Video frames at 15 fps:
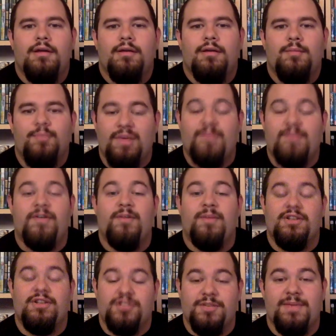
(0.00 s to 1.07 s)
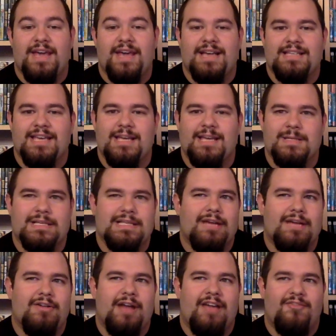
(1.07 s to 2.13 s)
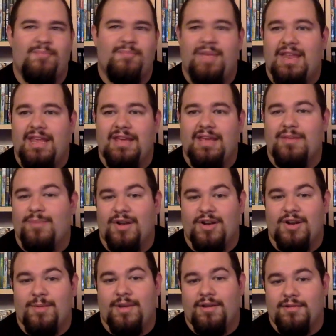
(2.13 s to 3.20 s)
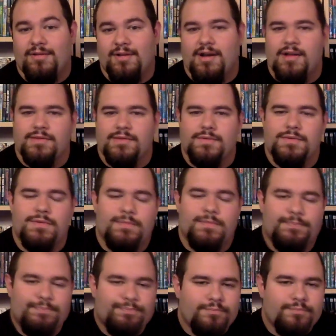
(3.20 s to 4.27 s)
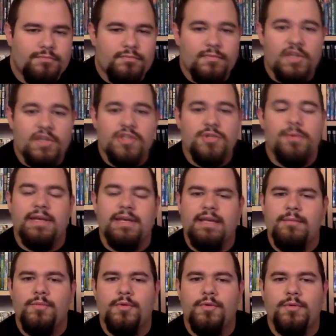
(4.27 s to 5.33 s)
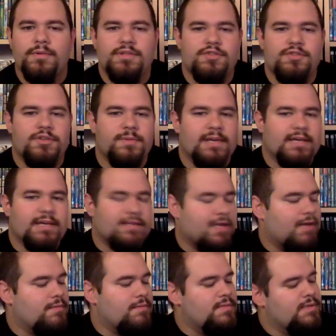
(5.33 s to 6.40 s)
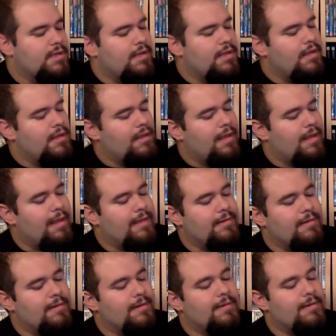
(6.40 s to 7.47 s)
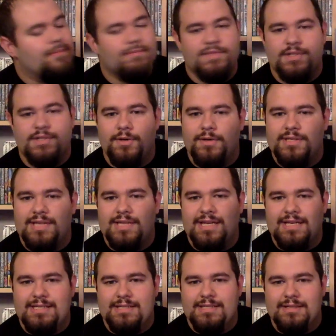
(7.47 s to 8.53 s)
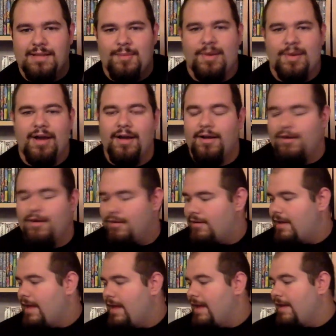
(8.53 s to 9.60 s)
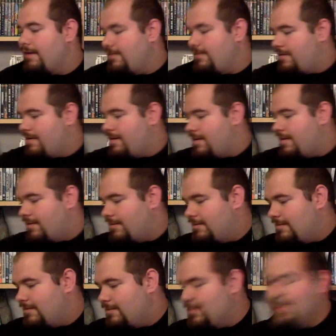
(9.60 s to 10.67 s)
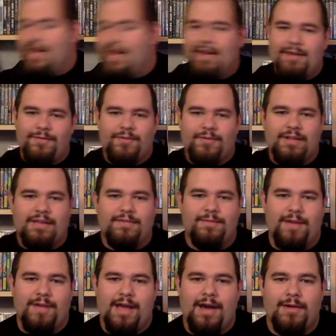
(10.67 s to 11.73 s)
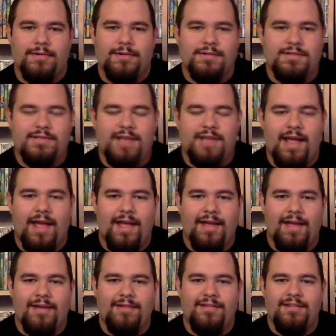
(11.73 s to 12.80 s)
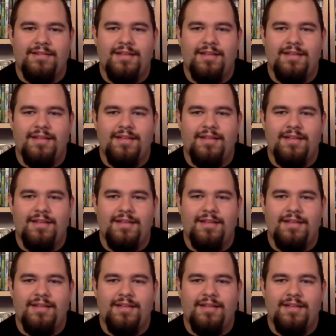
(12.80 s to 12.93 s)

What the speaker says: Beef up my Dreamcast games, because I don't have many compared to my other consoles. So I want to get more with the Dreamcast games. And so I decided to get Steel Empire, and played it for like 3 hours, and